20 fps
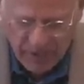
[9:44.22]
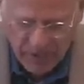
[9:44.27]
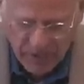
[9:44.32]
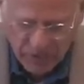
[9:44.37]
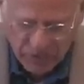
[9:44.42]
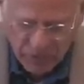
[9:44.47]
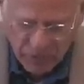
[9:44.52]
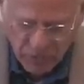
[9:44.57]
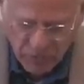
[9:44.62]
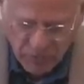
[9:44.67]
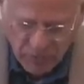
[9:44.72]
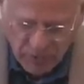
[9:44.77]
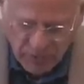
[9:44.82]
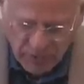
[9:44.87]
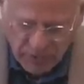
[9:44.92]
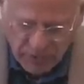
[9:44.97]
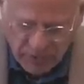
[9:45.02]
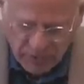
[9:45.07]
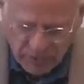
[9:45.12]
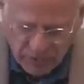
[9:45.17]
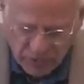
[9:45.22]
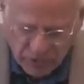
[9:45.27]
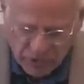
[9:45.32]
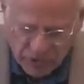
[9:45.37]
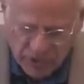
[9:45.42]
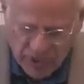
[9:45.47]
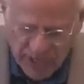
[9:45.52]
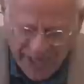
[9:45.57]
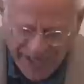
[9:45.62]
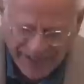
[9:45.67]
is to
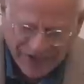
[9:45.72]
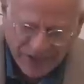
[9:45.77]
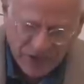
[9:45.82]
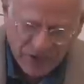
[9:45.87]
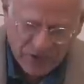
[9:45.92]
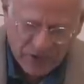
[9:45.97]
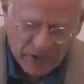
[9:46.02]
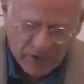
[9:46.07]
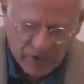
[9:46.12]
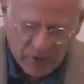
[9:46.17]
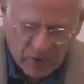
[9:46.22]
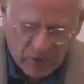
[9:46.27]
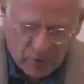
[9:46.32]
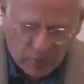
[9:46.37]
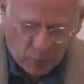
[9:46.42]
change the